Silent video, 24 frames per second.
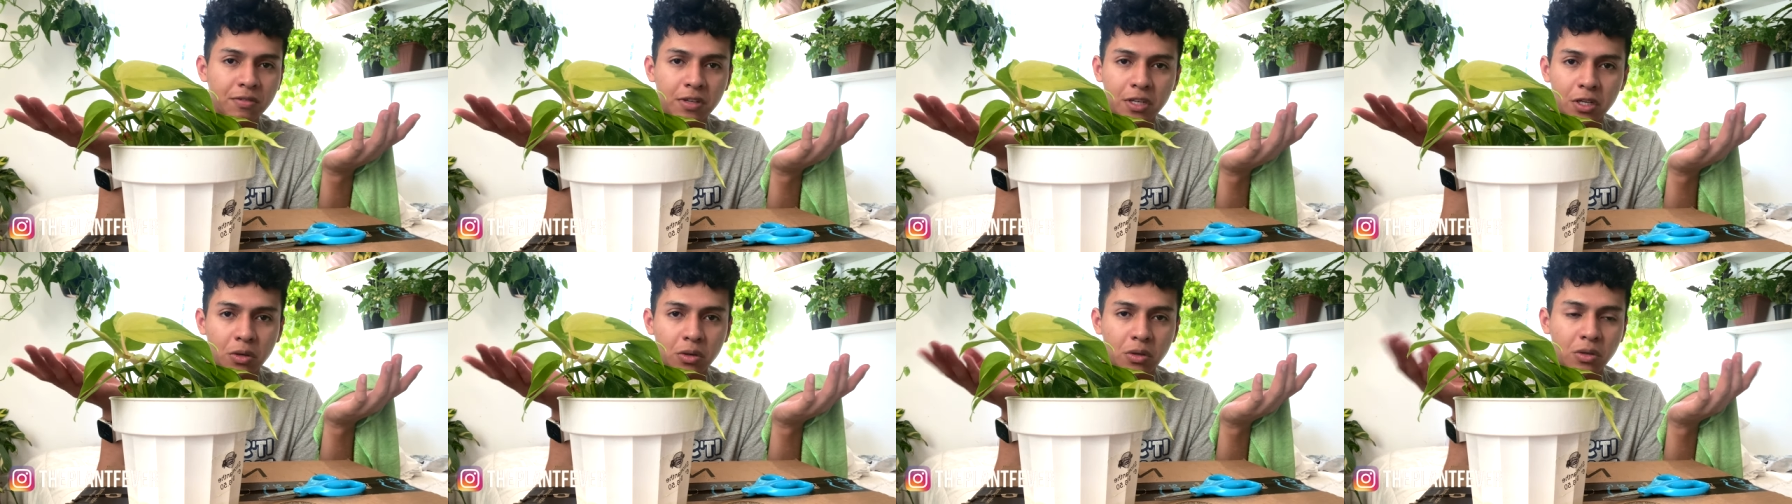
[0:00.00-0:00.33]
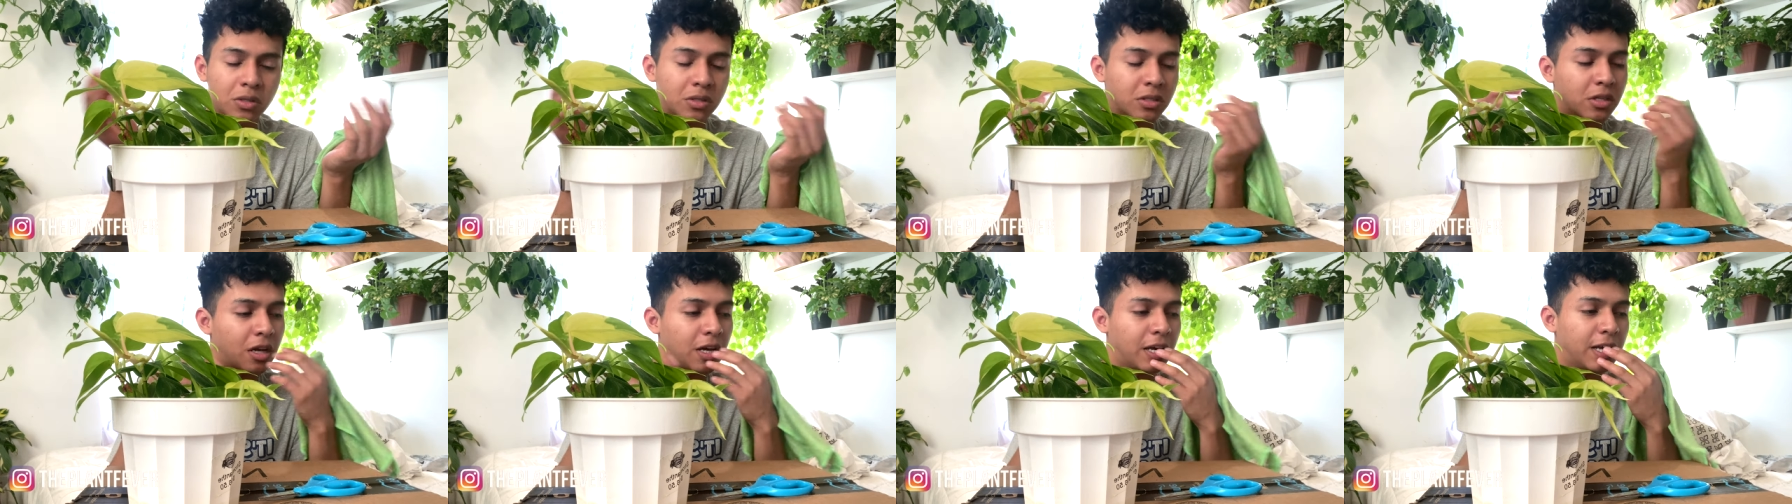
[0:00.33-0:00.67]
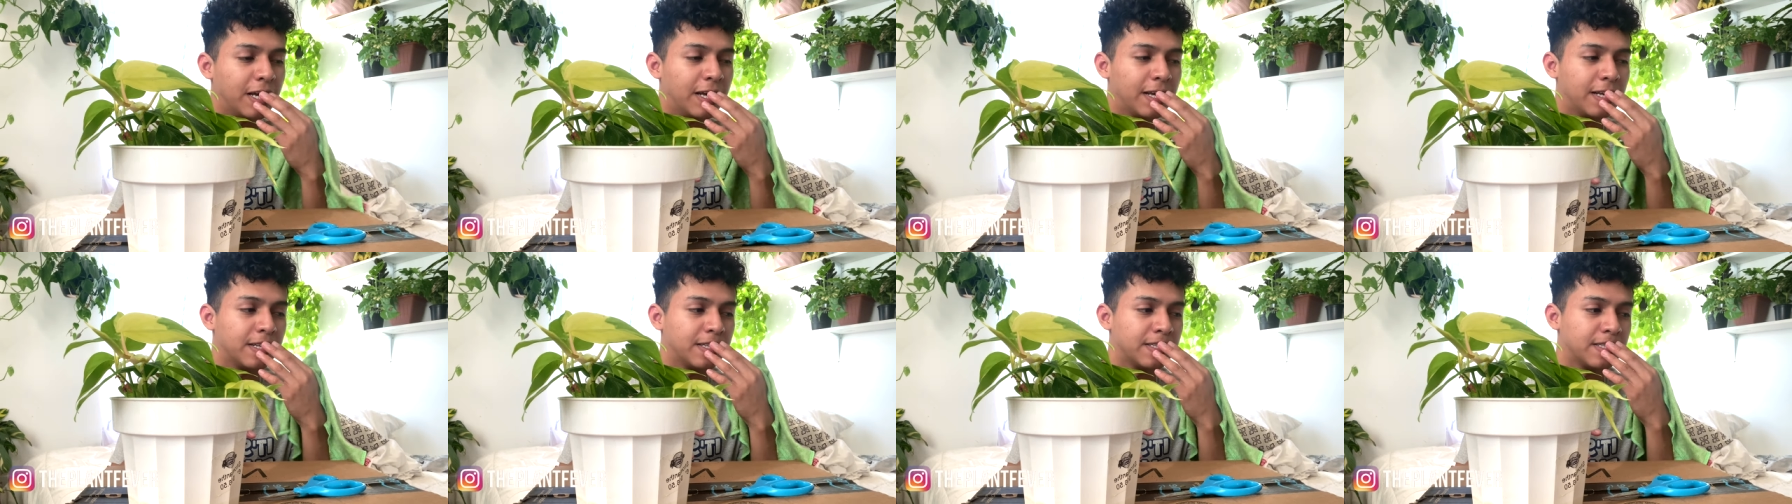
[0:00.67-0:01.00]
videos
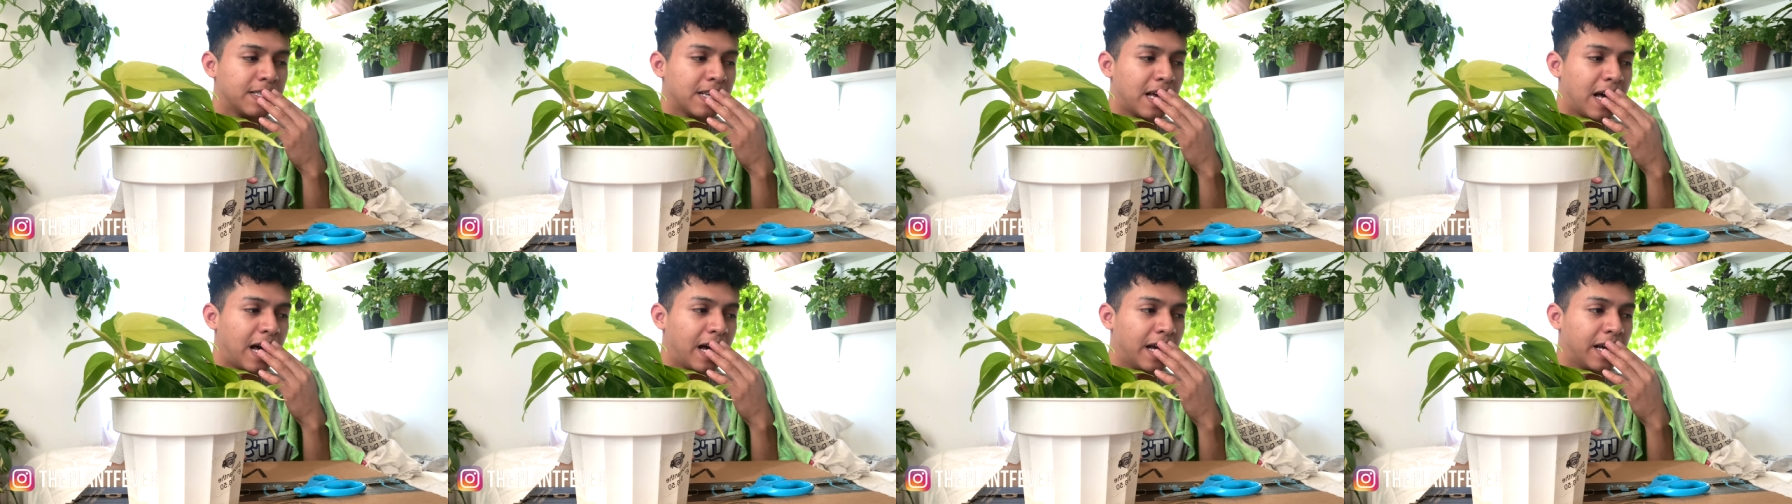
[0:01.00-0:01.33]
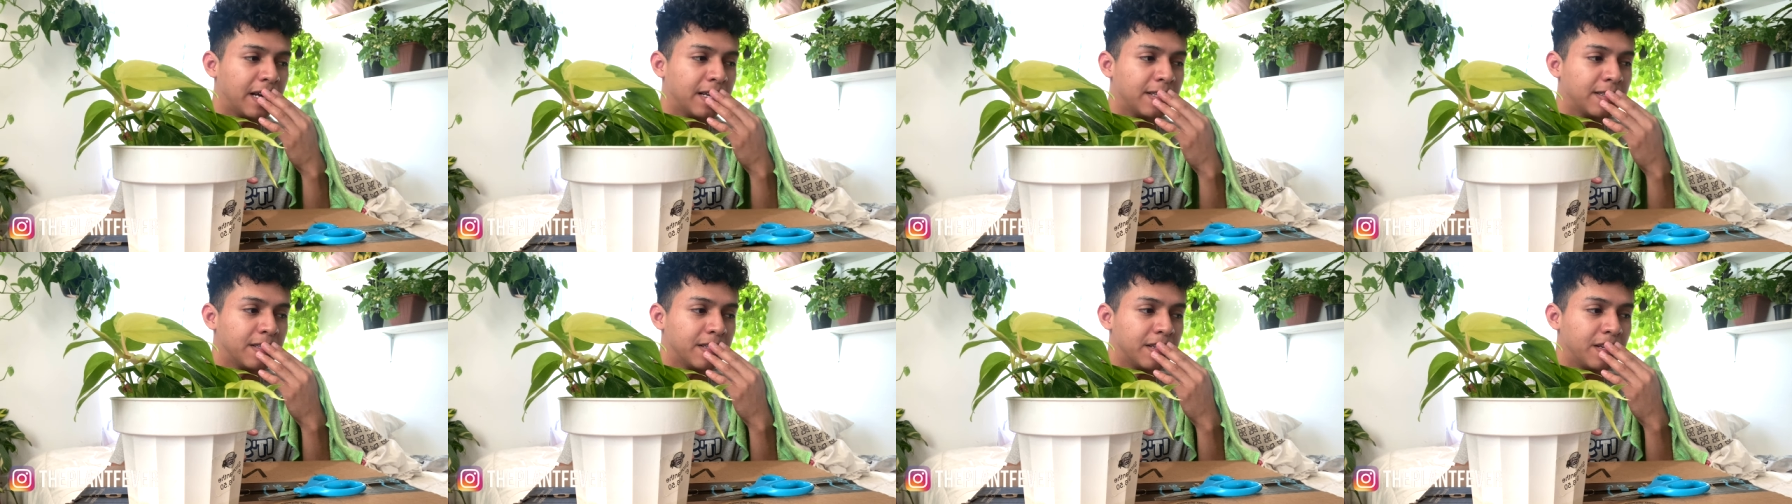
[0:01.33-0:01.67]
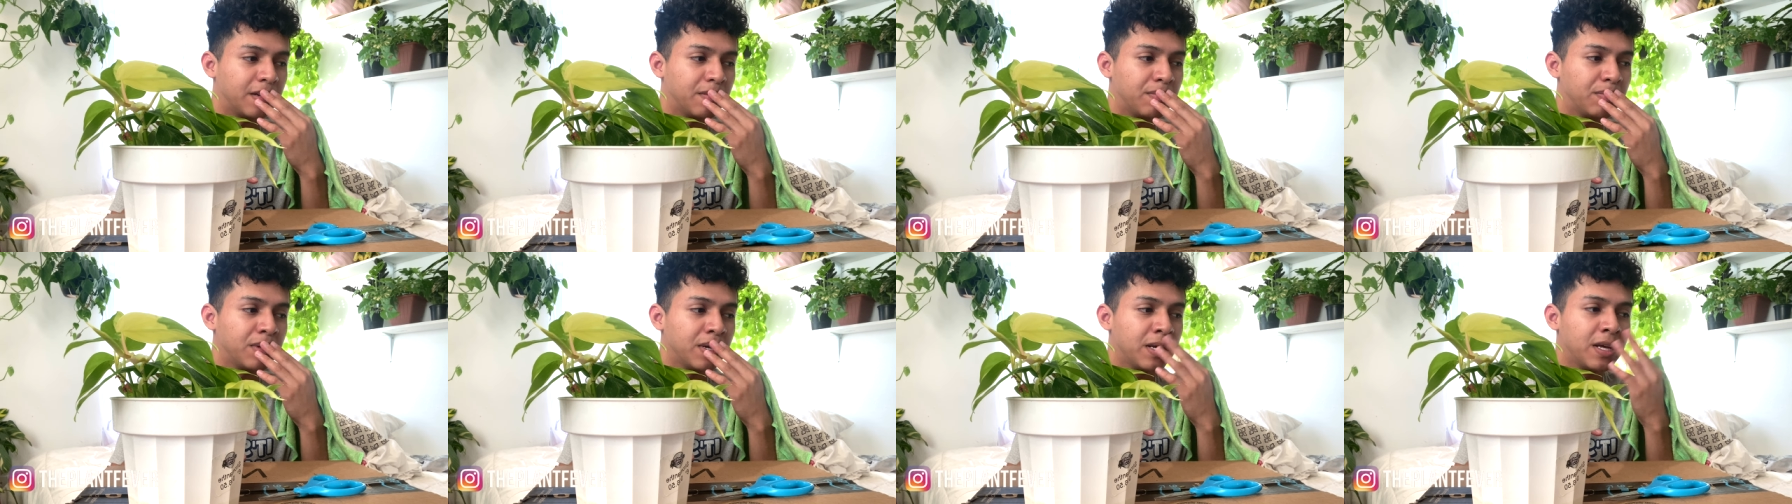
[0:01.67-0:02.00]
and I ended
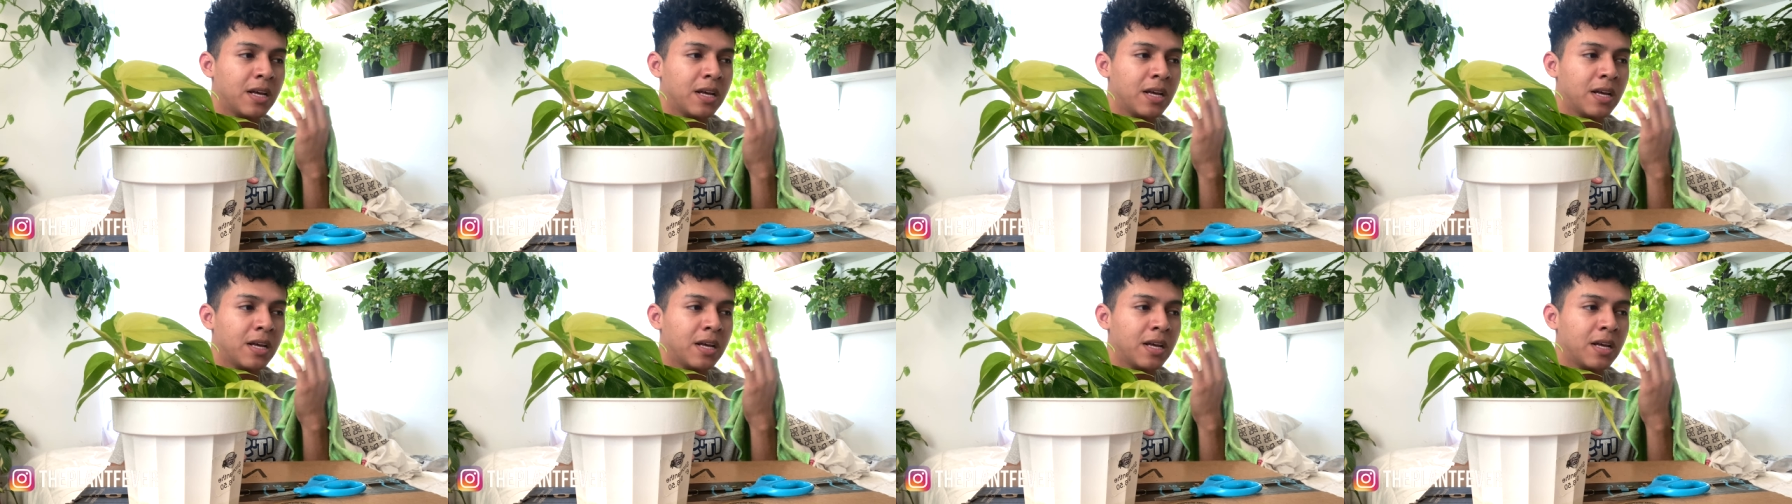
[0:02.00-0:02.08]
up